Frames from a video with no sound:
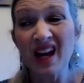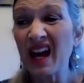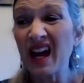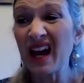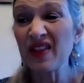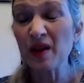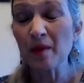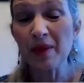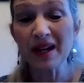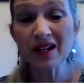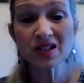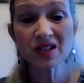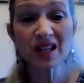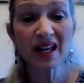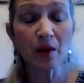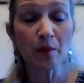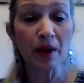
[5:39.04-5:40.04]
And the best
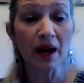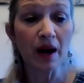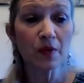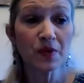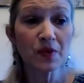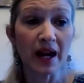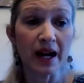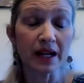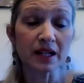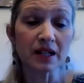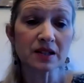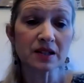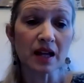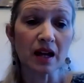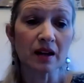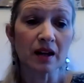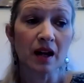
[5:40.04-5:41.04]
thing about that is
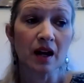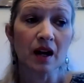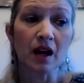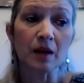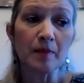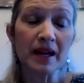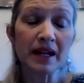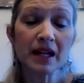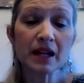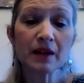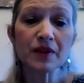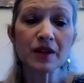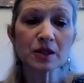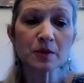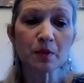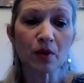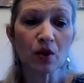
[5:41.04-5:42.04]
that many of
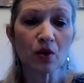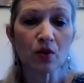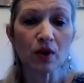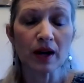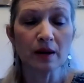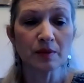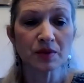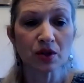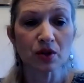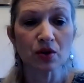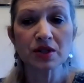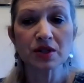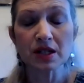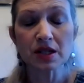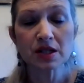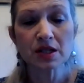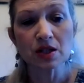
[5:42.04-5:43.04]
these programs are
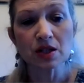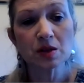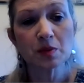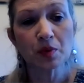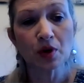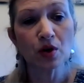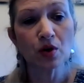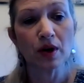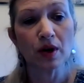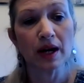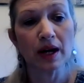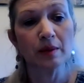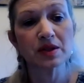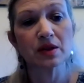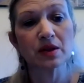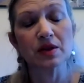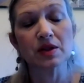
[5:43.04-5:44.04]
distance
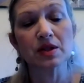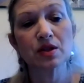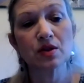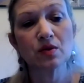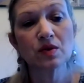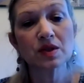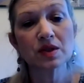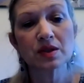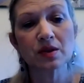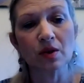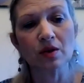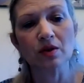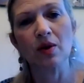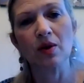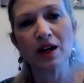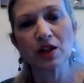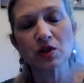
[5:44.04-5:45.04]
programs. So the students or
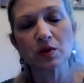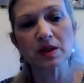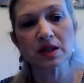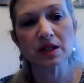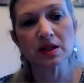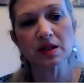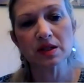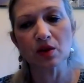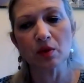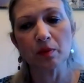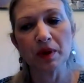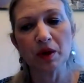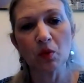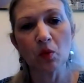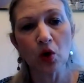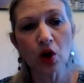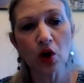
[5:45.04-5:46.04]
graduates can still
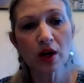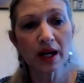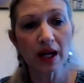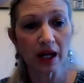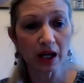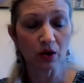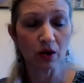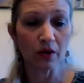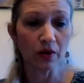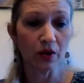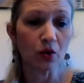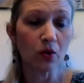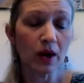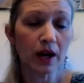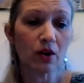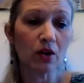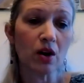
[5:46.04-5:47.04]
be working here in the
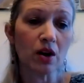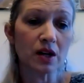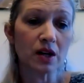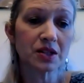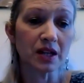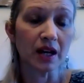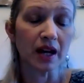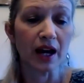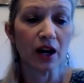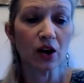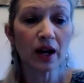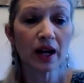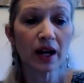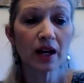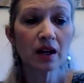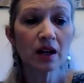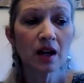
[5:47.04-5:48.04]
greater Austin
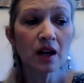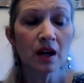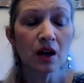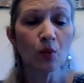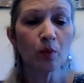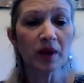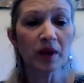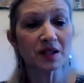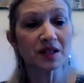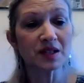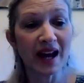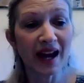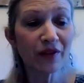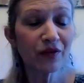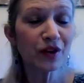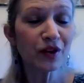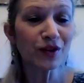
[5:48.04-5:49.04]
area because they
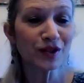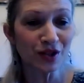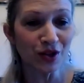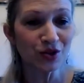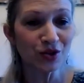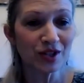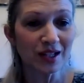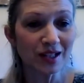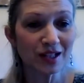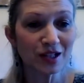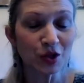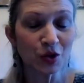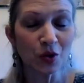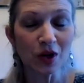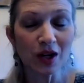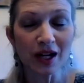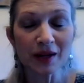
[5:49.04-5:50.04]
have their associate's
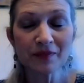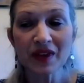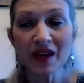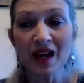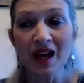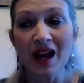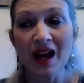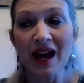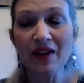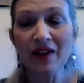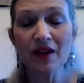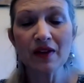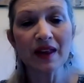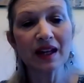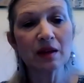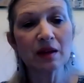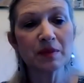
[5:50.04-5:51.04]
degree, and then
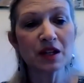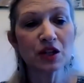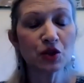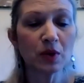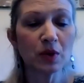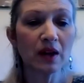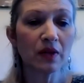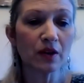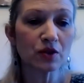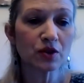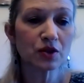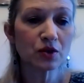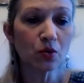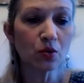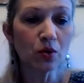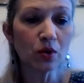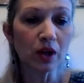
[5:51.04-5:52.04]
they can be doing their
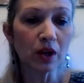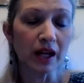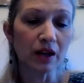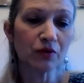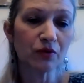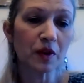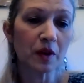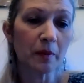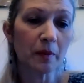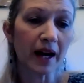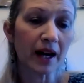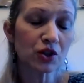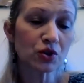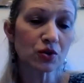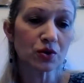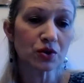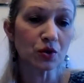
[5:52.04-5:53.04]
schooling for the
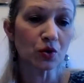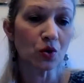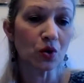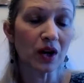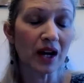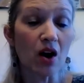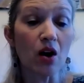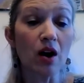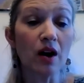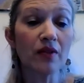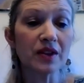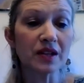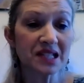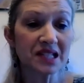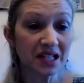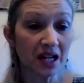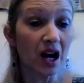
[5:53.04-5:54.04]
bachelor's degree on the
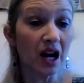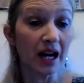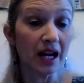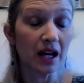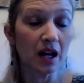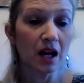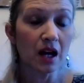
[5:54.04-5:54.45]
side,